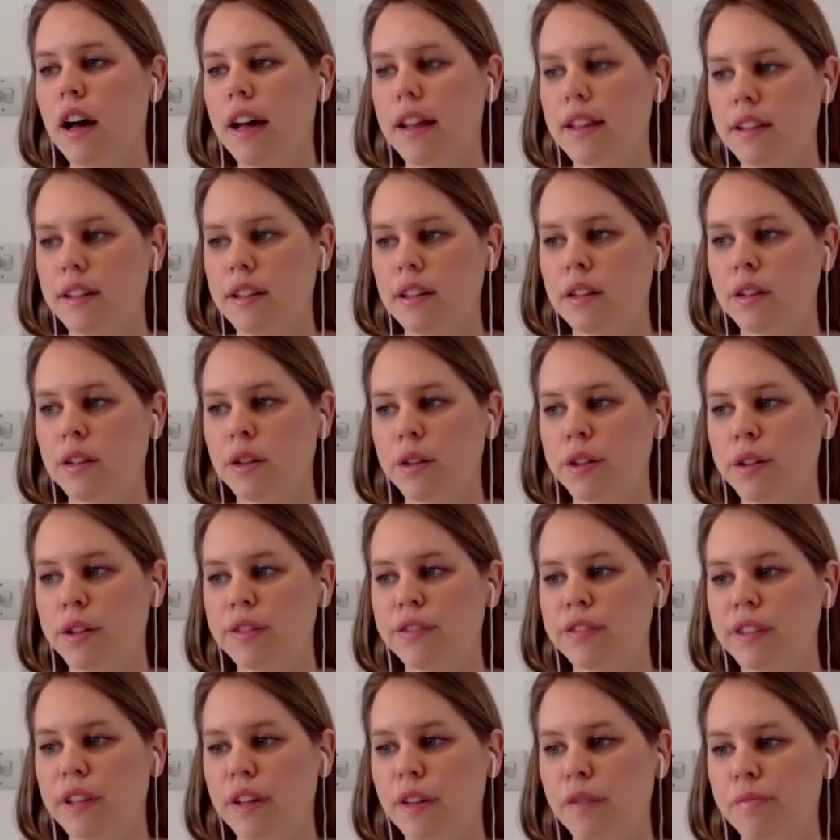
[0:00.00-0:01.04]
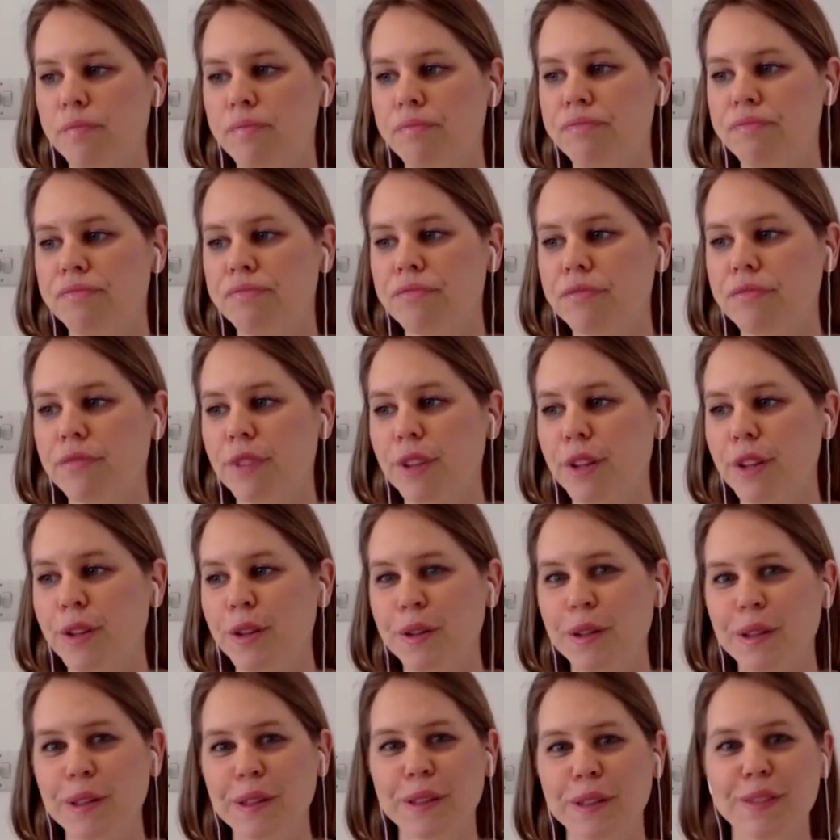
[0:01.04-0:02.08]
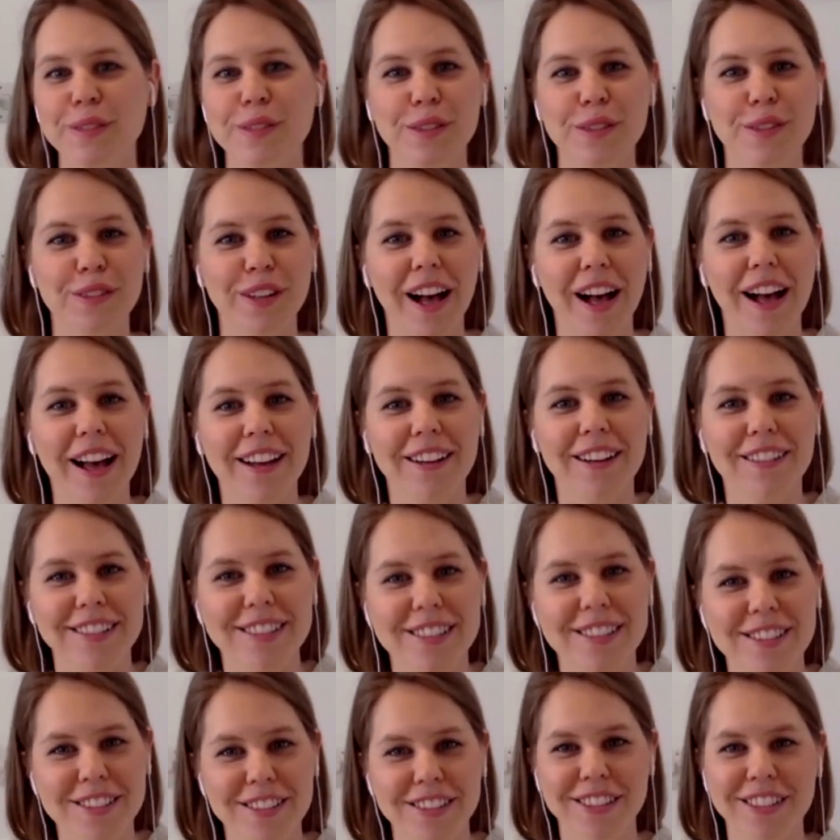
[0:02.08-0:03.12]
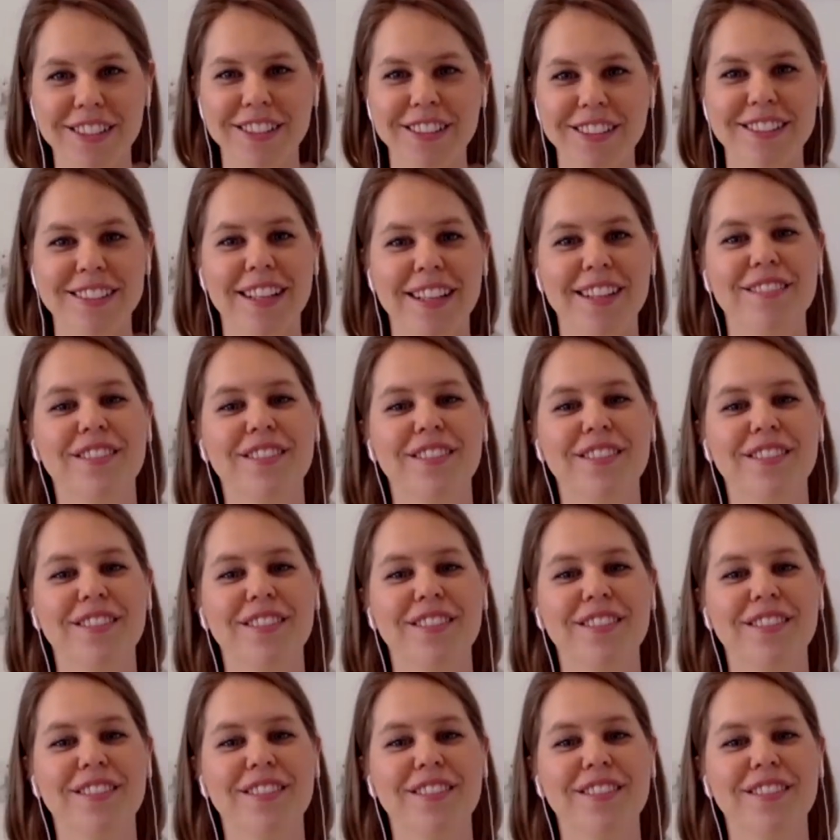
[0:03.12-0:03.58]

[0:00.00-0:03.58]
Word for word: i think a lot of um, you know a lot of sort of higher end studios